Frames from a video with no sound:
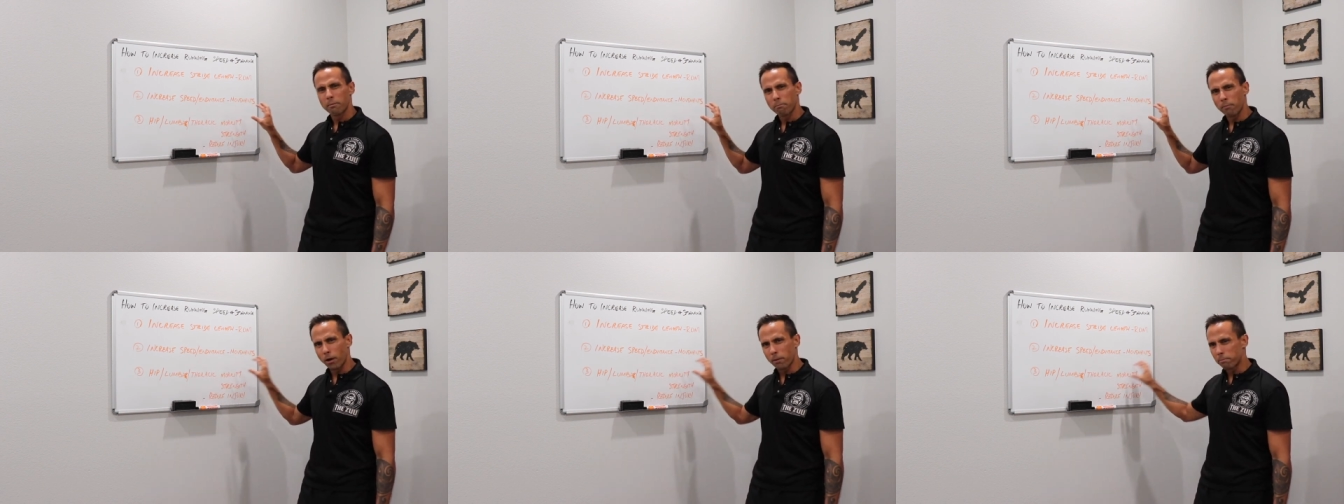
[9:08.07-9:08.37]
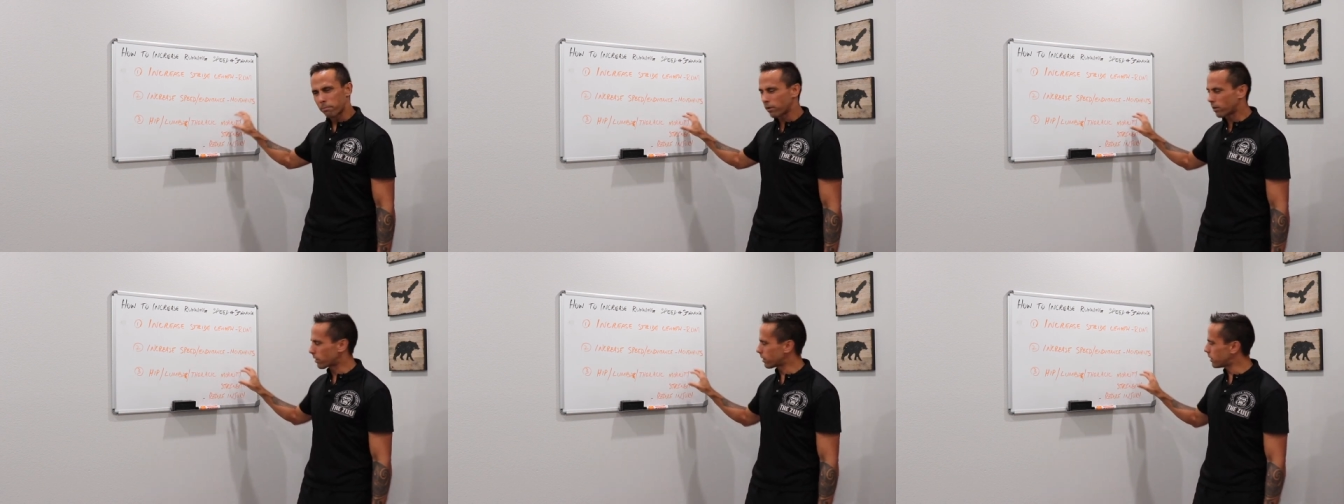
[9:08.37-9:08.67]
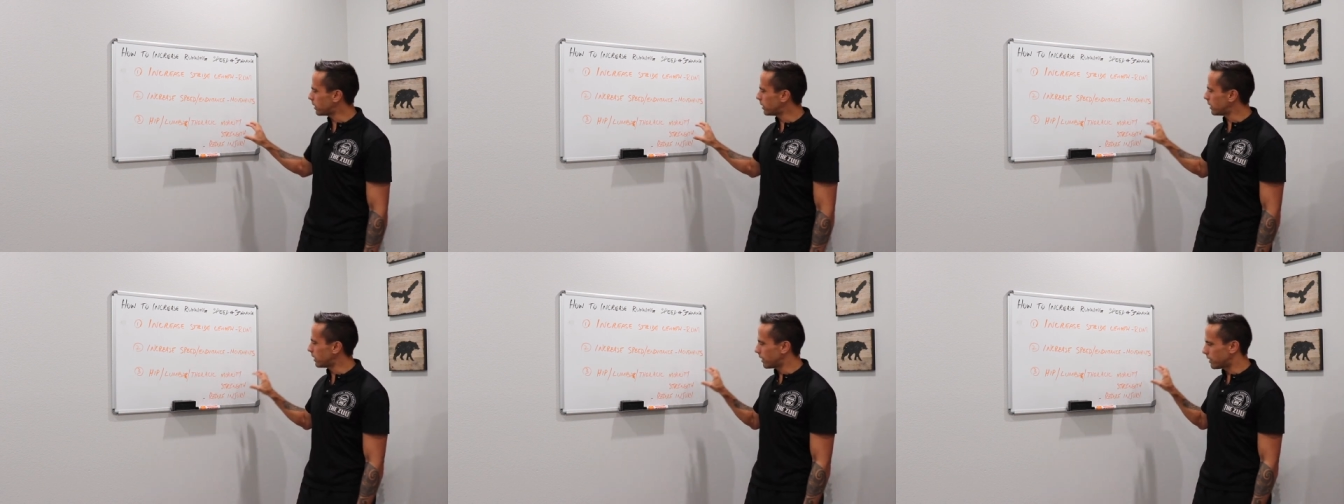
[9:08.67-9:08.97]

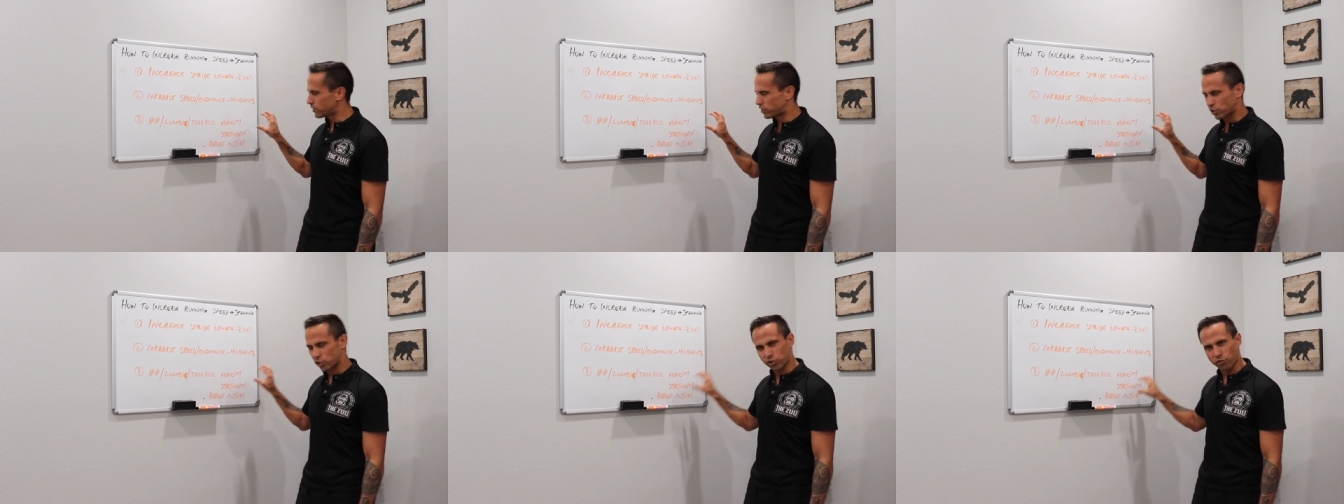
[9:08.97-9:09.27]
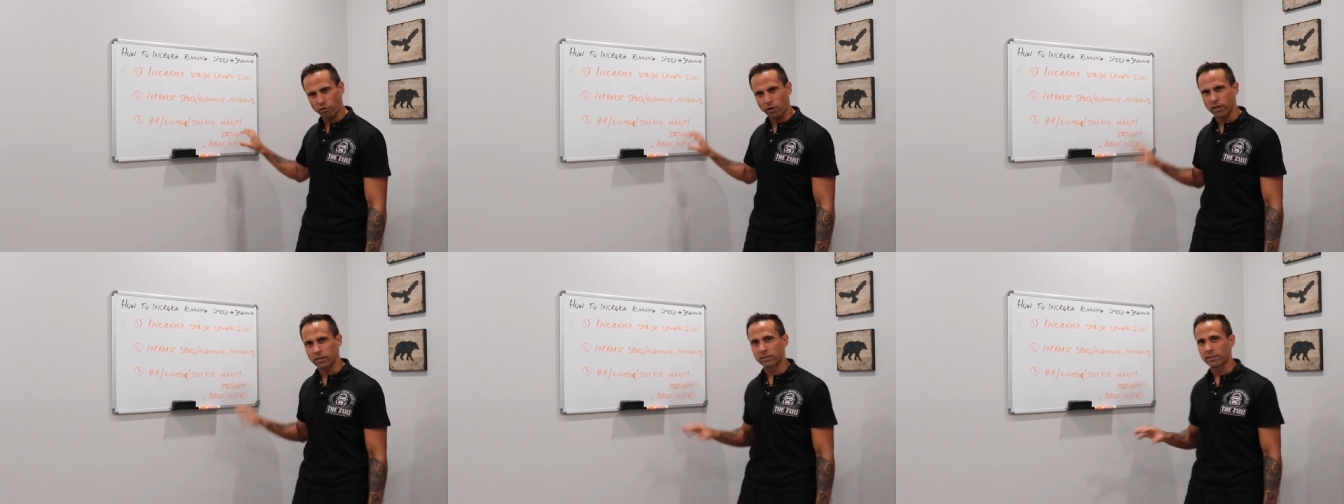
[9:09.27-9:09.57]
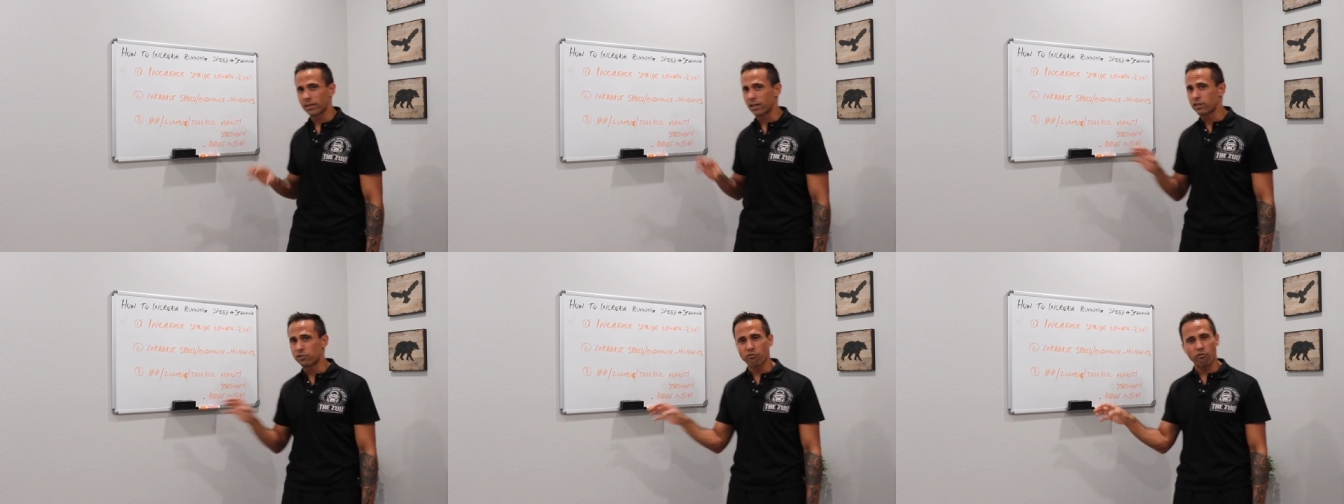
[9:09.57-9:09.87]
mobility is strength.
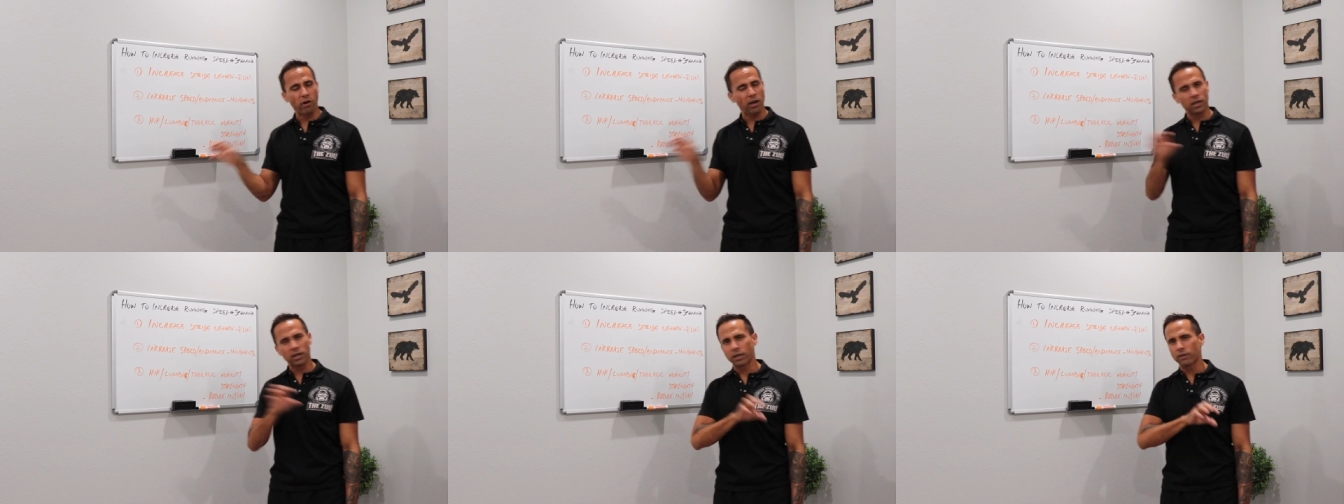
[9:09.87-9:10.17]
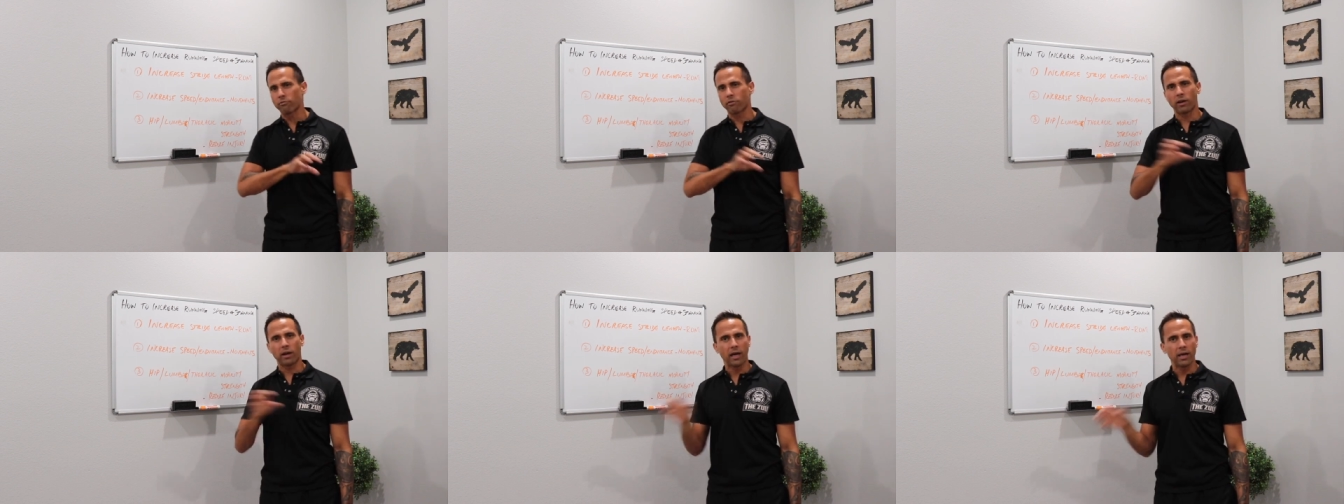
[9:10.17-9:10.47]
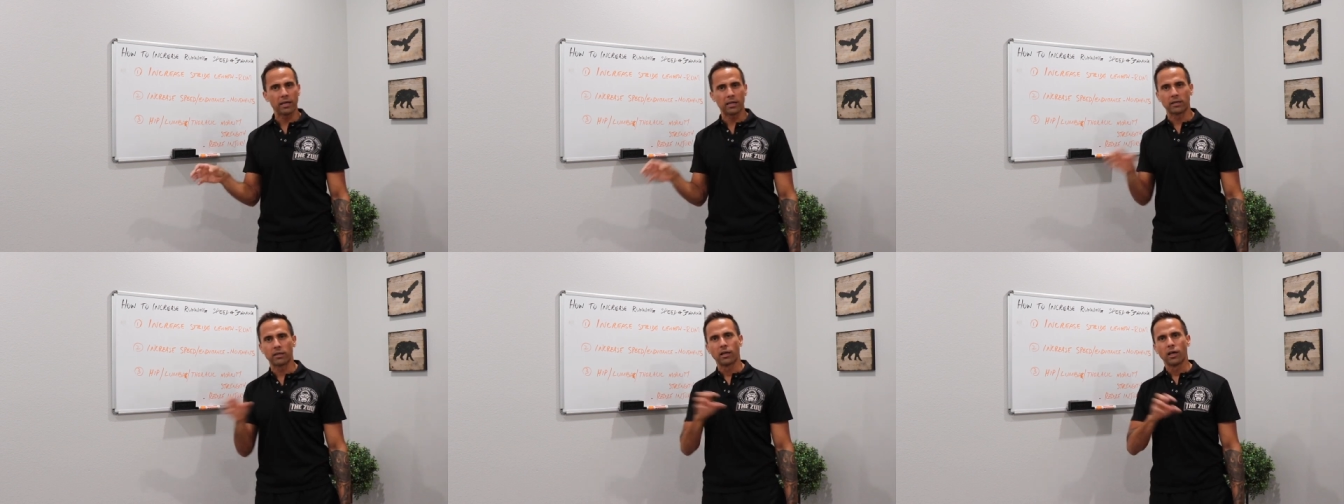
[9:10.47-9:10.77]
They're directly
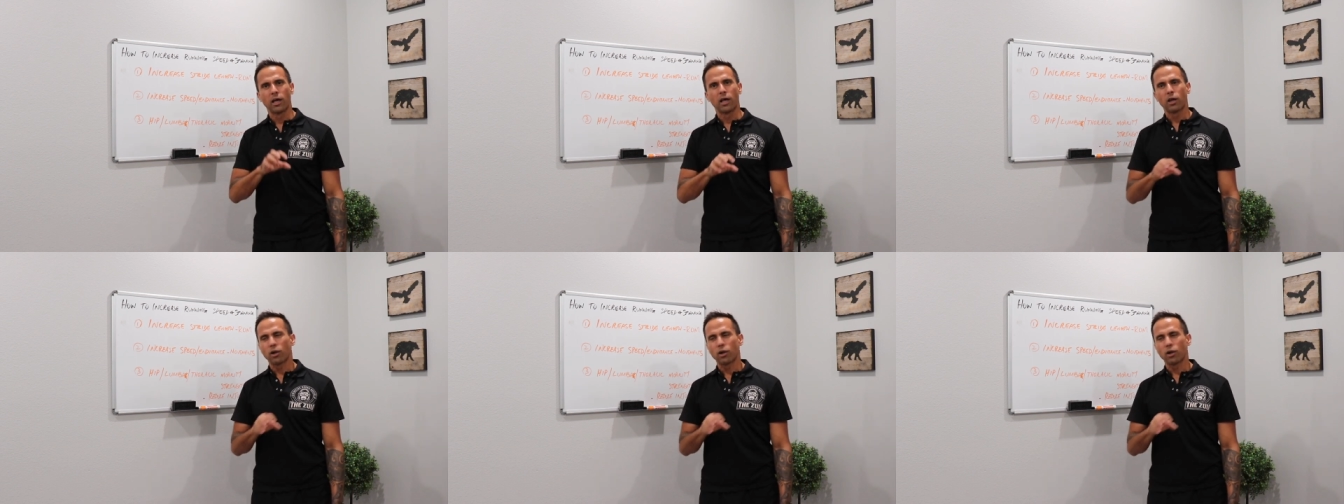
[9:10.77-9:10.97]
related.